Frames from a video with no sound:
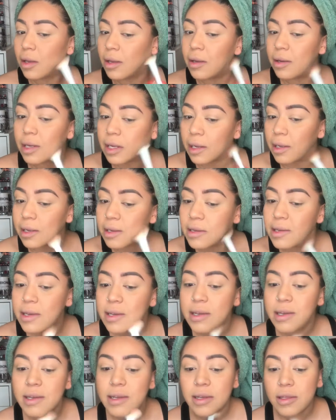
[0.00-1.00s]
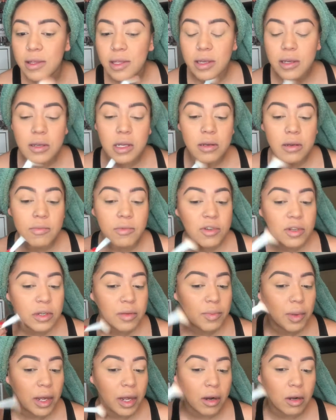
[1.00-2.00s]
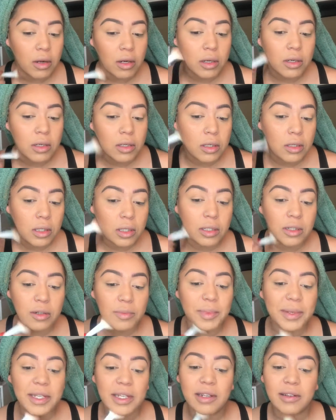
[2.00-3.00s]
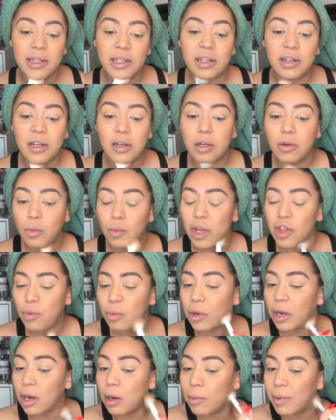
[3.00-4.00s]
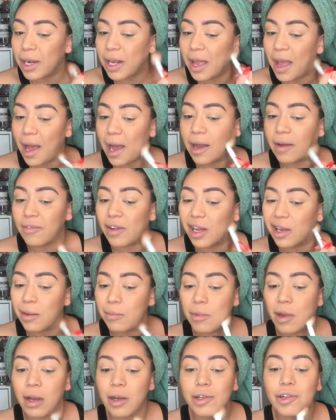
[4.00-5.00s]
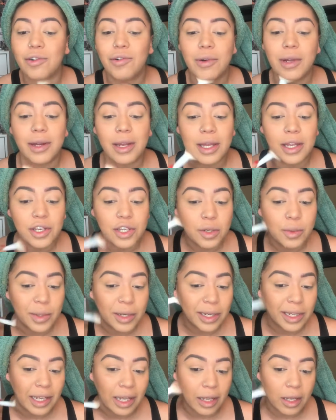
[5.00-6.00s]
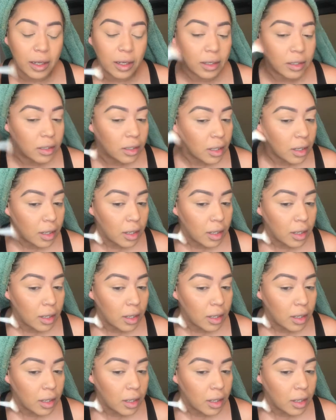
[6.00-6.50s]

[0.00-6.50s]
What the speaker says: Okay. Then I'm just going to apply it all a little bit down here with what I already have. I'm not going into it again.